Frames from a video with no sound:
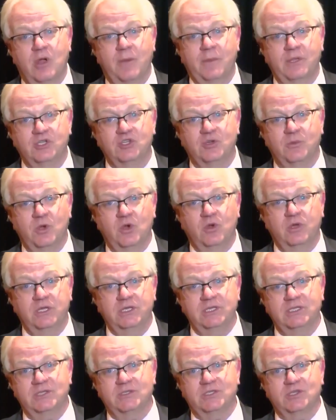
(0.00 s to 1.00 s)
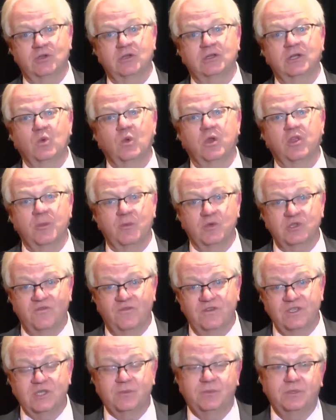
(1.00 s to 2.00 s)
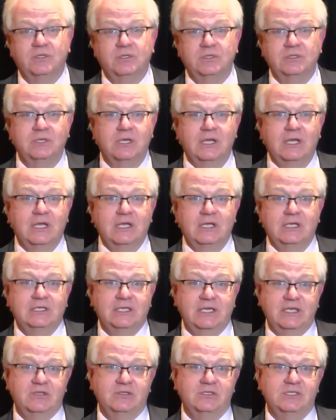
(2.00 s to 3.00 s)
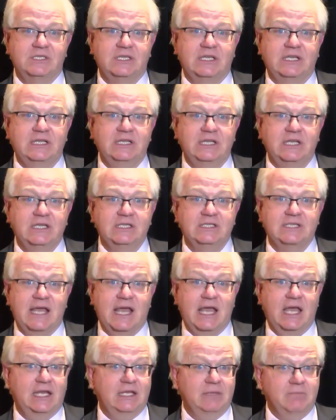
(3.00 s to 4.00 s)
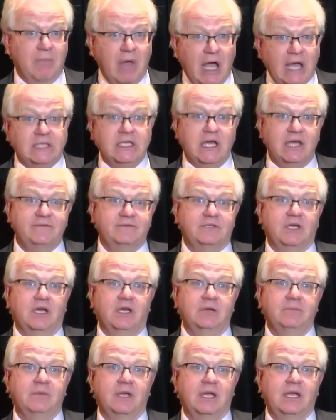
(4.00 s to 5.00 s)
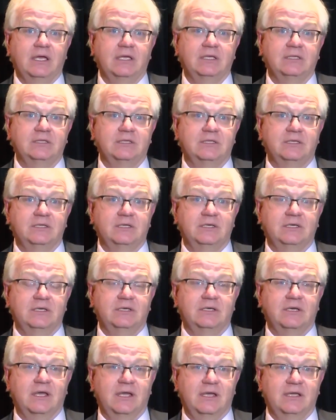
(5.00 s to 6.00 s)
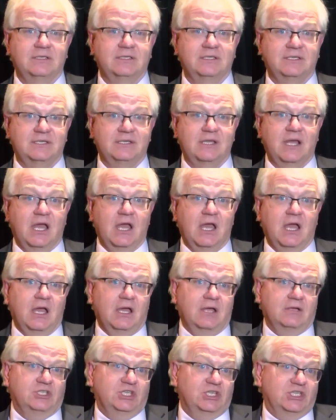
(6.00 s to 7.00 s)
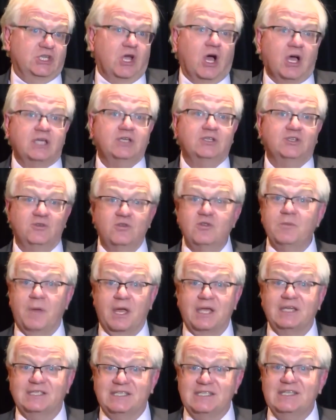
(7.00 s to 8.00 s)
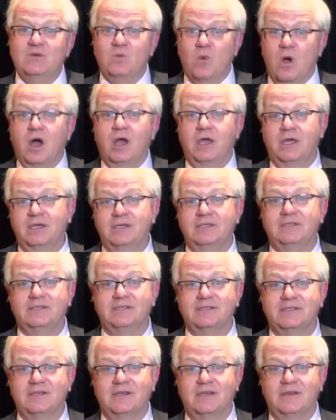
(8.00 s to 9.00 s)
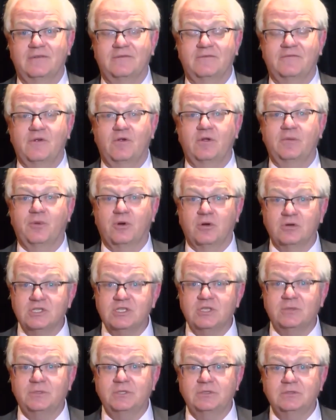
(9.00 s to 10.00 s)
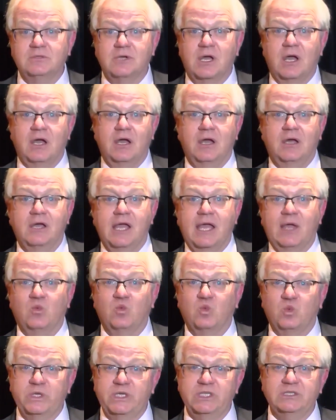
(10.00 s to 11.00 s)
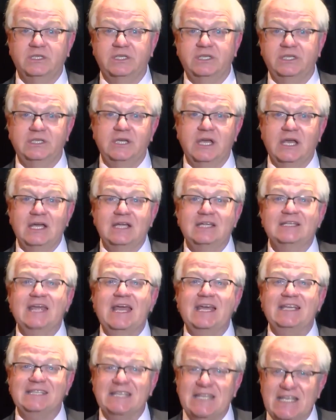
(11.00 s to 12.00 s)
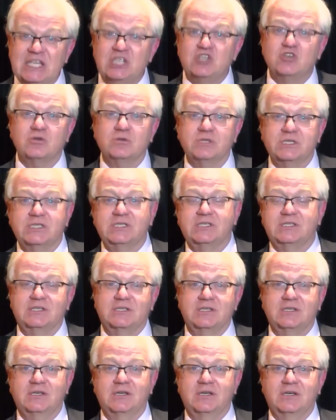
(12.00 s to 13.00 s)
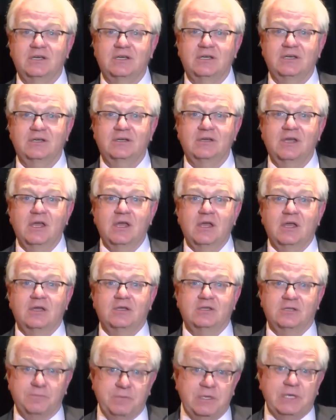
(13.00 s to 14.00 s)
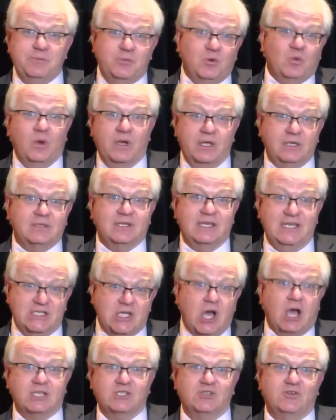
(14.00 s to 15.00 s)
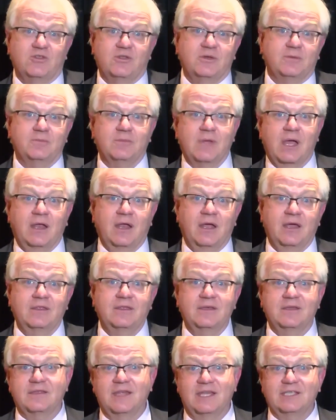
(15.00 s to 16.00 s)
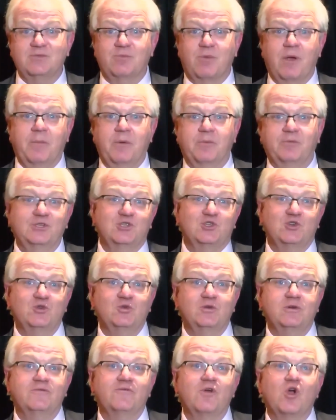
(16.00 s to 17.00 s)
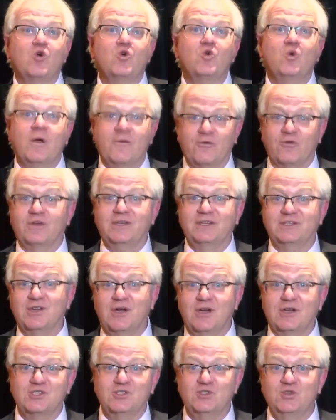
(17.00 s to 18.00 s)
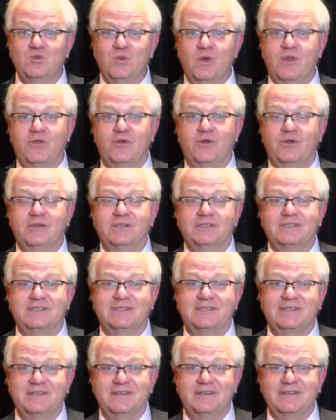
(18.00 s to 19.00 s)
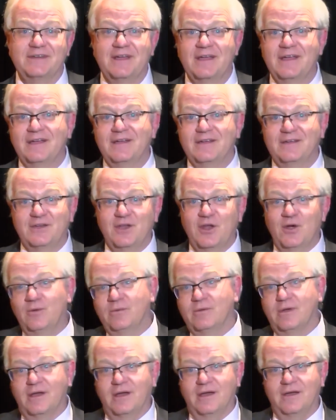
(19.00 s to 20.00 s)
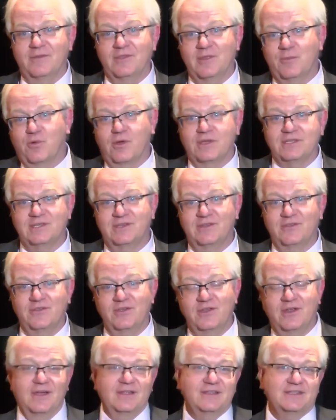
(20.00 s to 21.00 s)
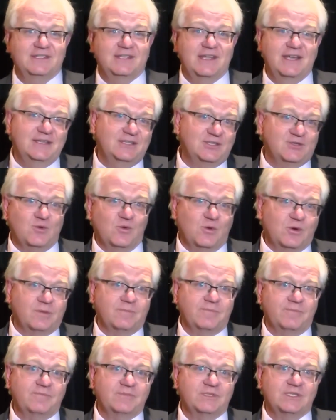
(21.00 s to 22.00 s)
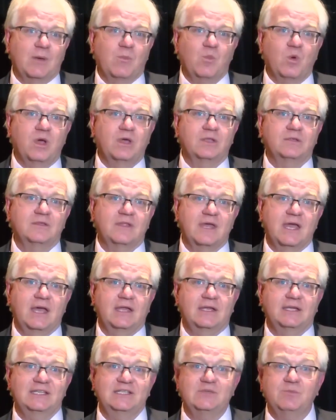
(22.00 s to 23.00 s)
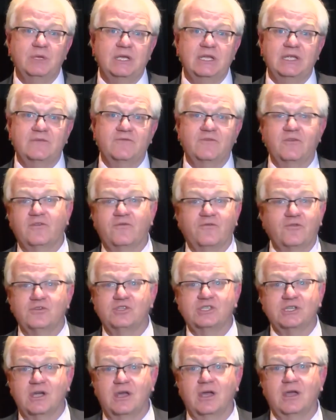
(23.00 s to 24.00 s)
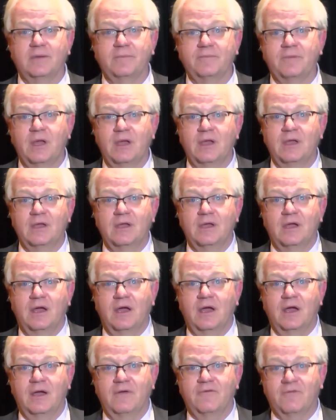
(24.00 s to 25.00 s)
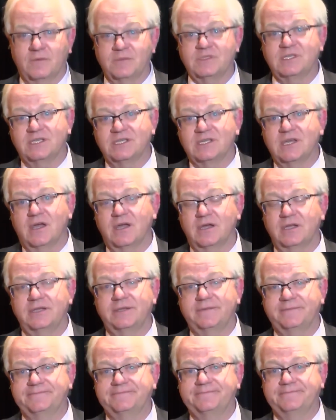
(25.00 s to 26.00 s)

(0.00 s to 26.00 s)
Prime Minister Modi is certainly one of the most visible leaders that India has had in my lifetime, and as just talking to them, I can see why. He's very personable and really takes an interest to people when he talks to them. And I think that's probably true of whoever he talks to, whether it's, the President of the United States or someone that he's meeting for the first time from society.